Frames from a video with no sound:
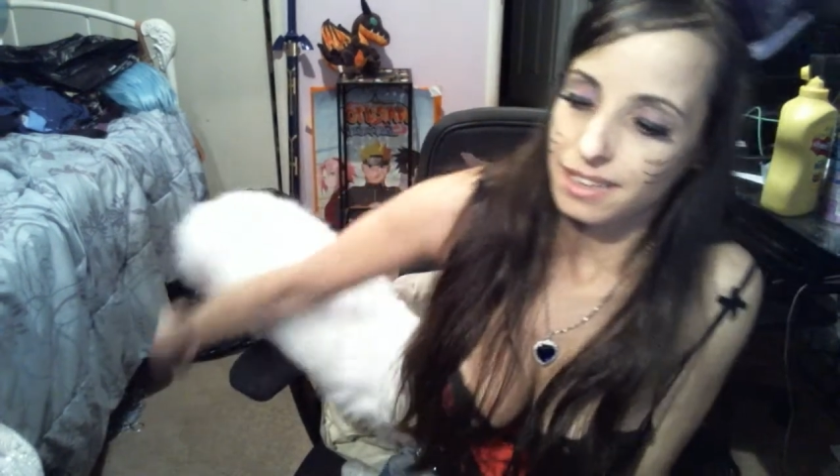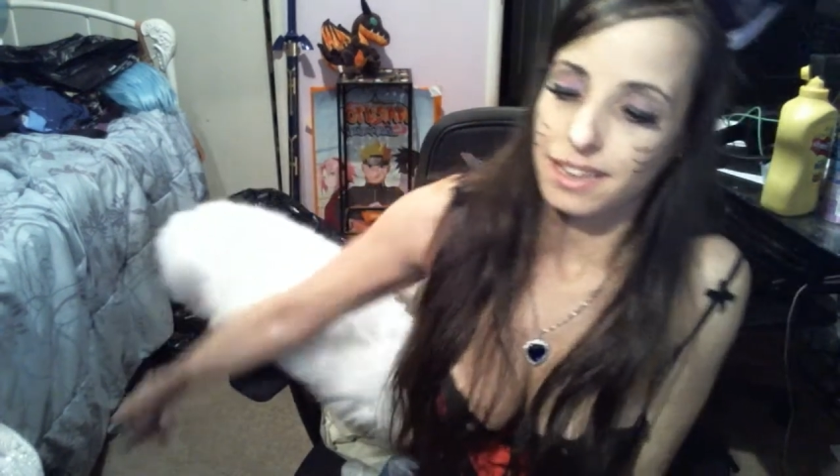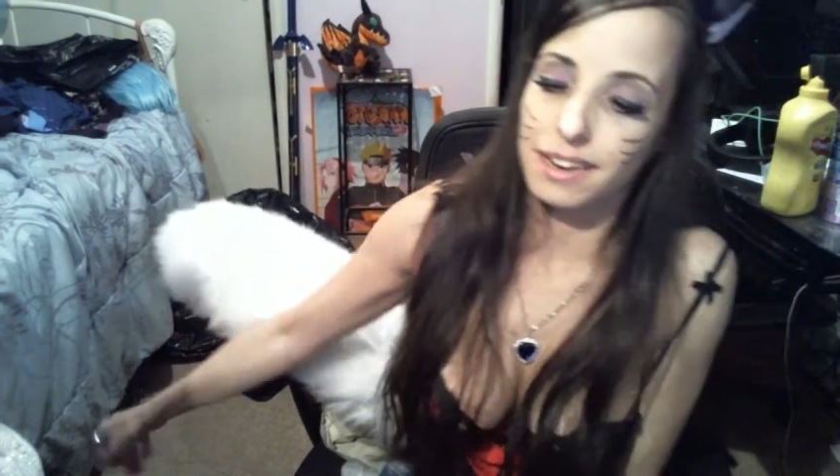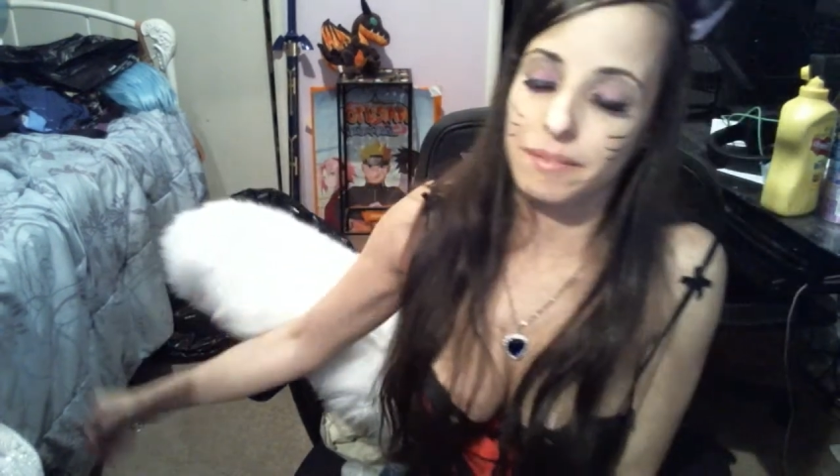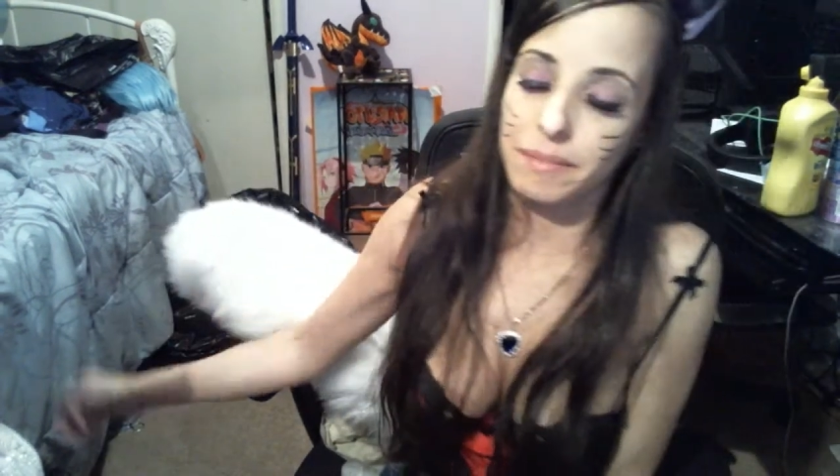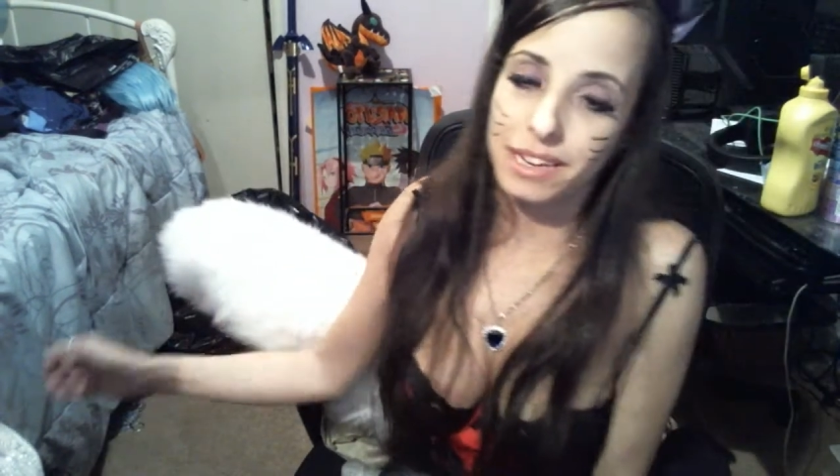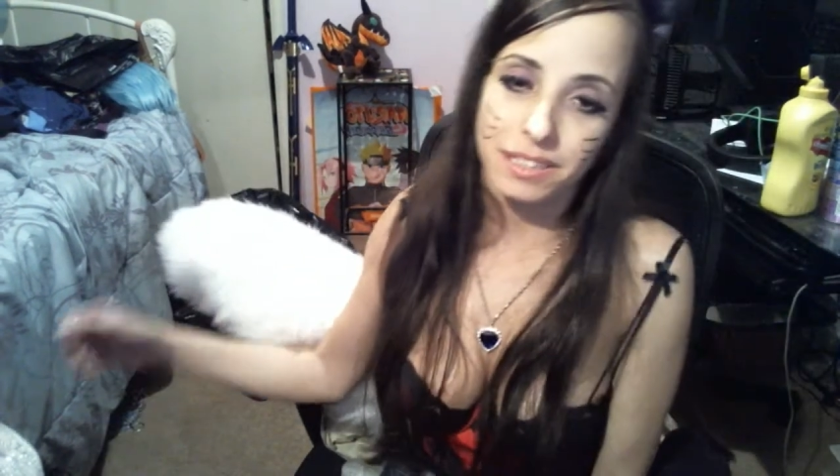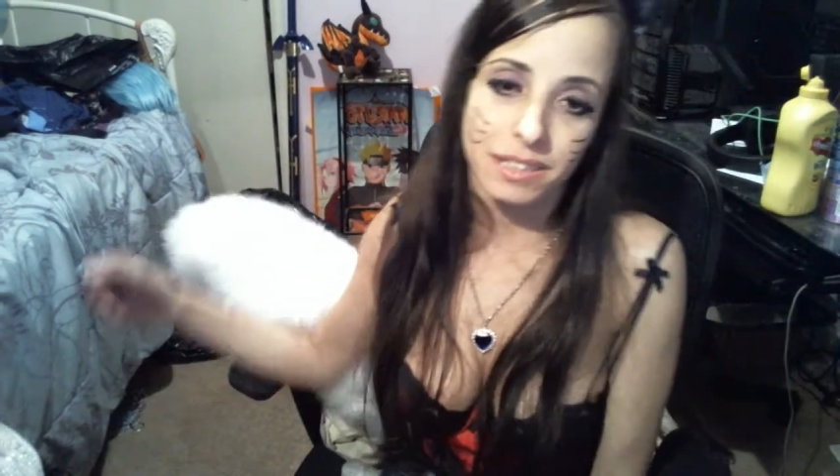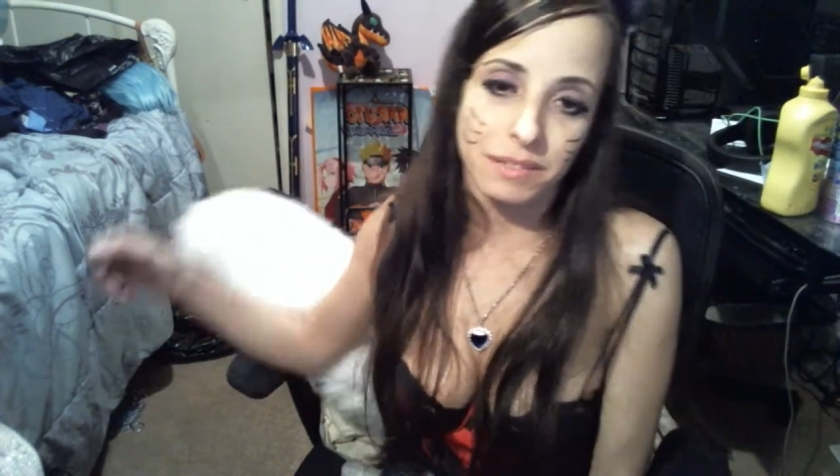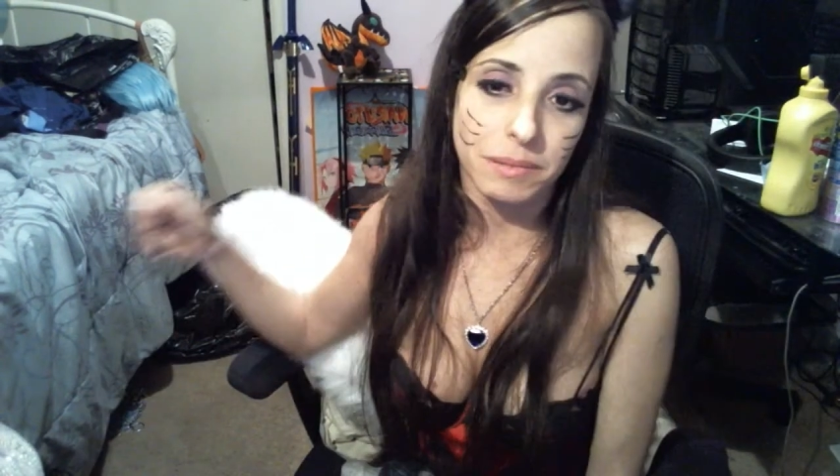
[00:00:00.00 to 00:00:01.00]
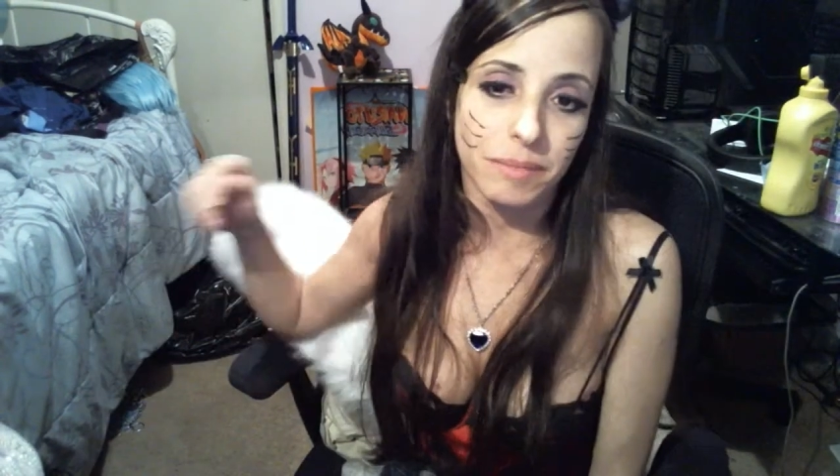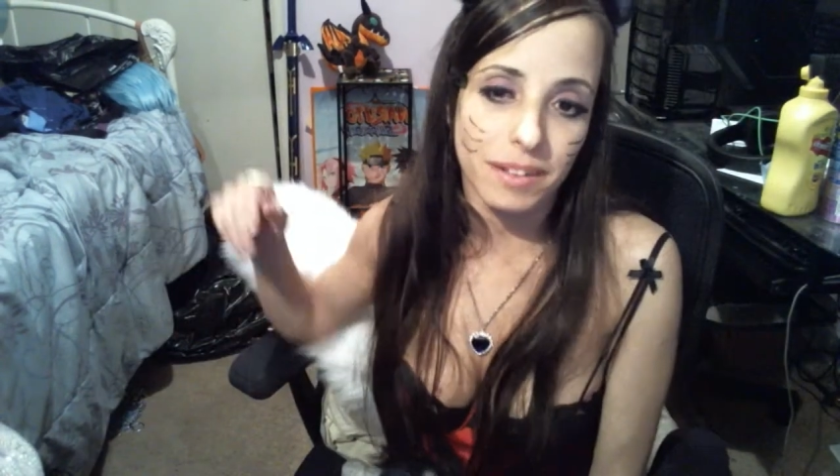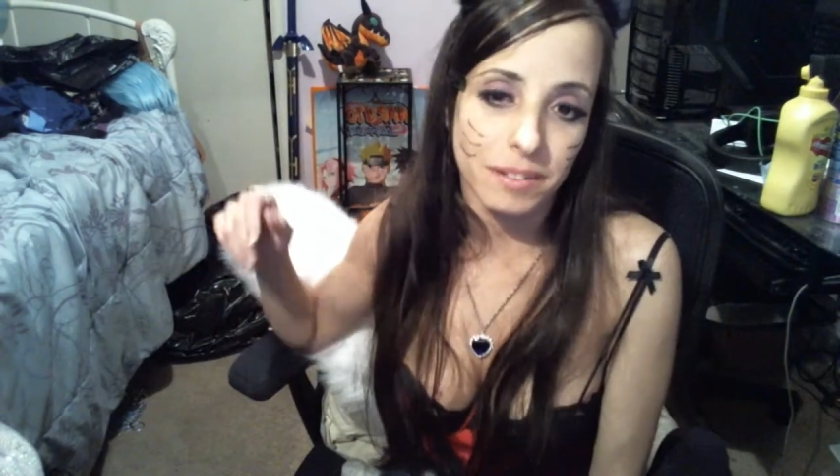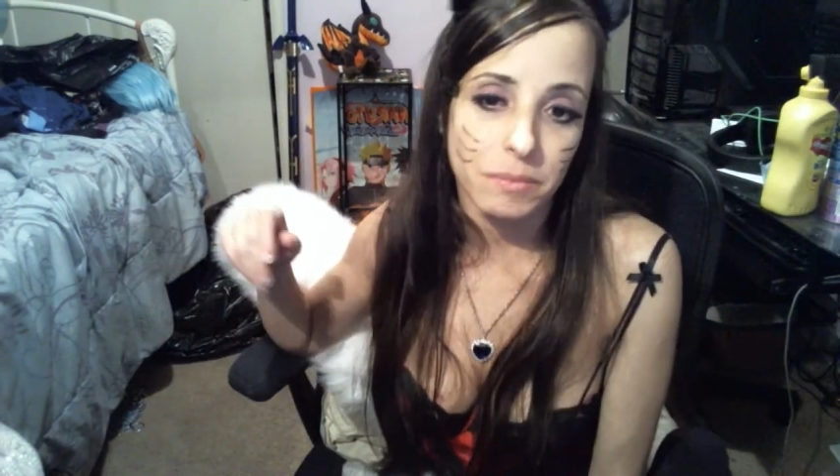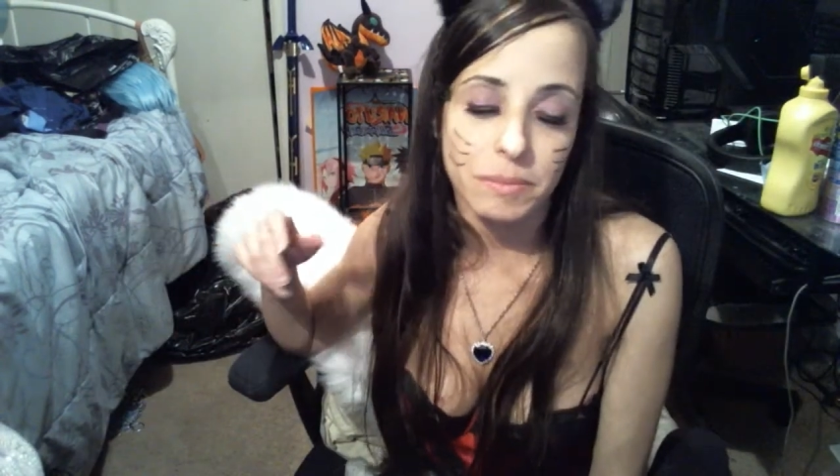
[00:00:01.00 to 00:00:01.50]
I'm actually going to be a
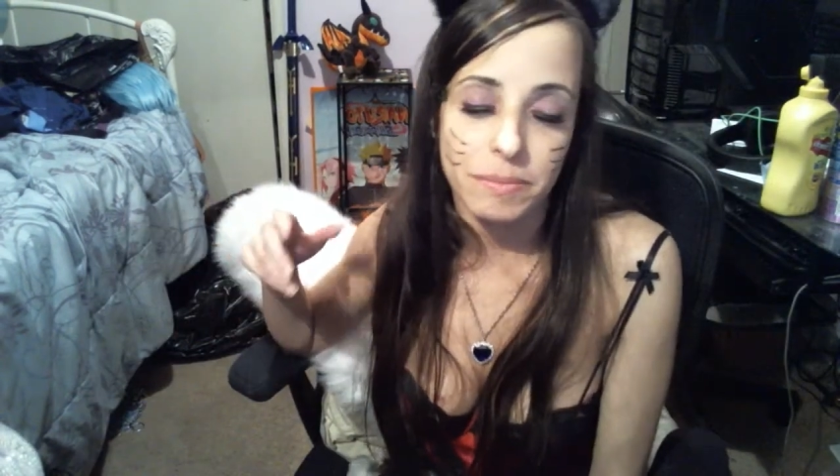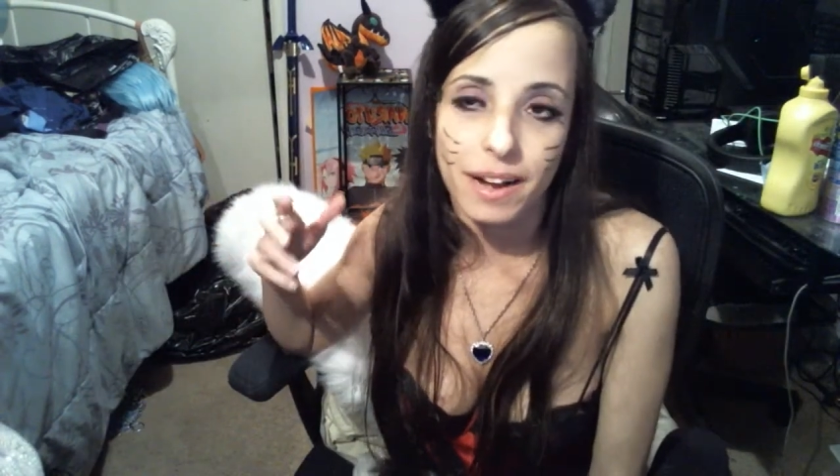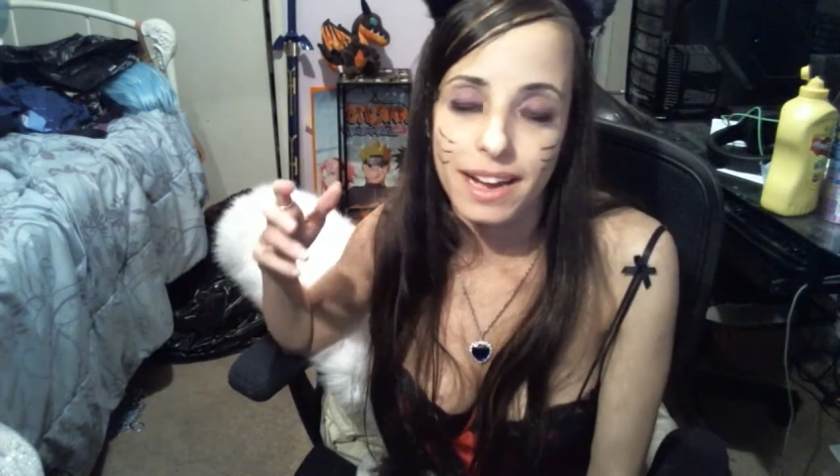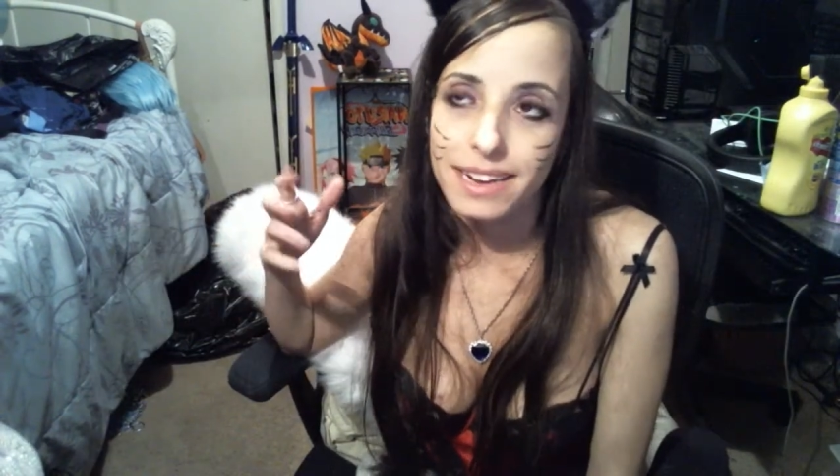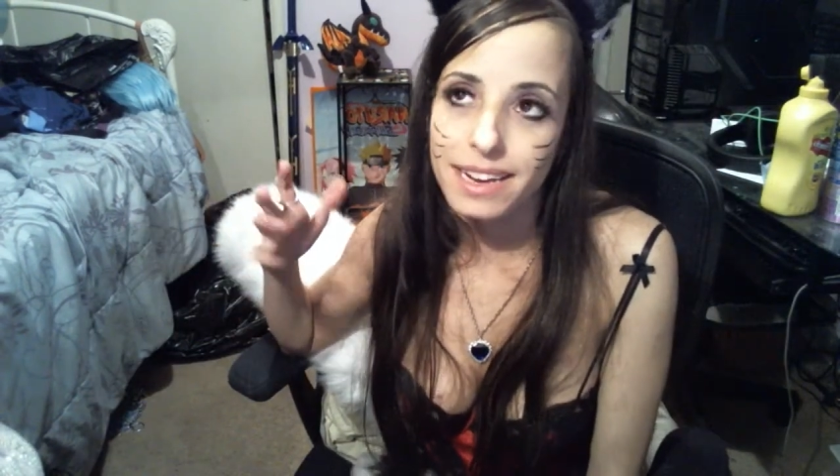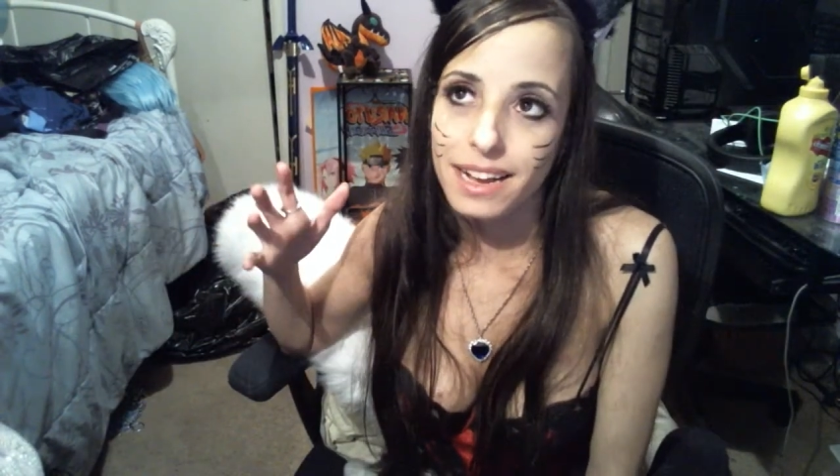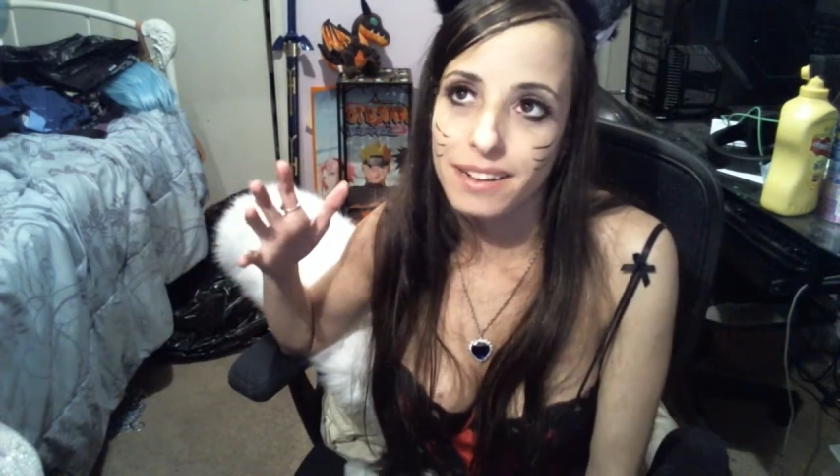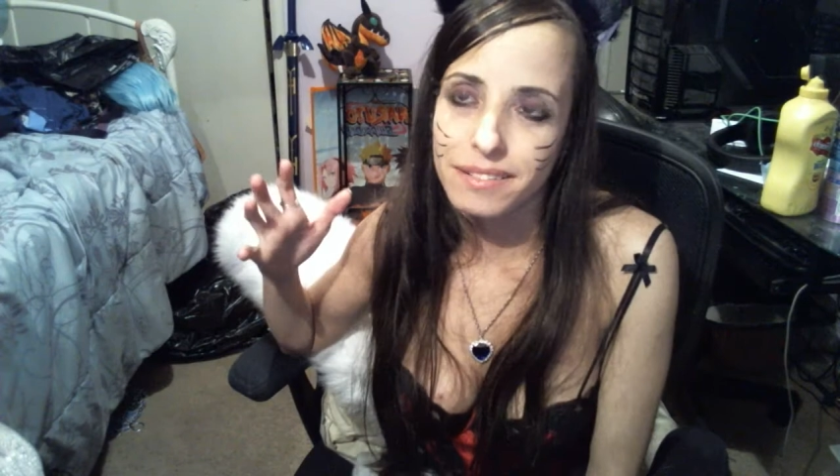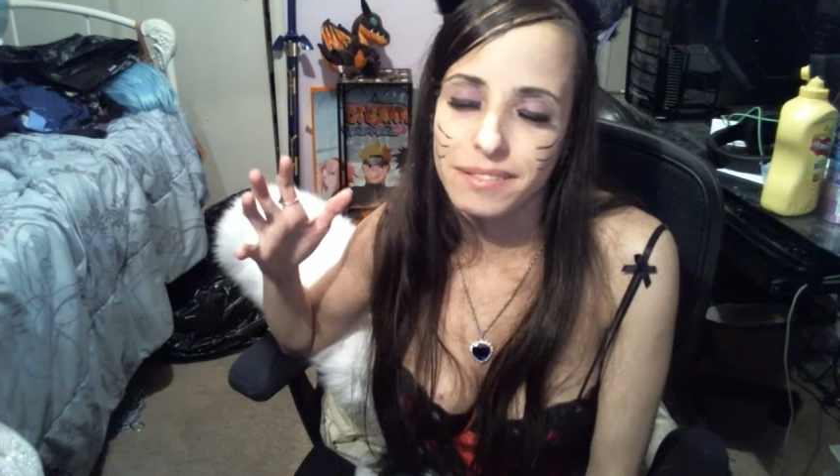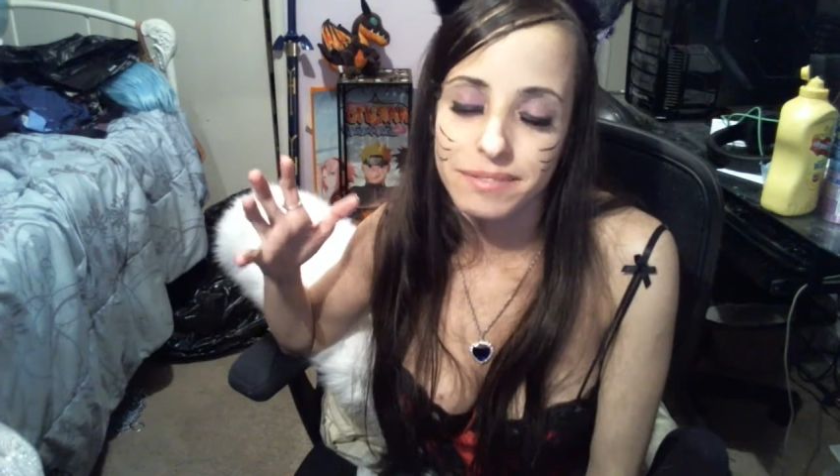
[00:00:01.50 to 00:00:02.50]
little bit behind now.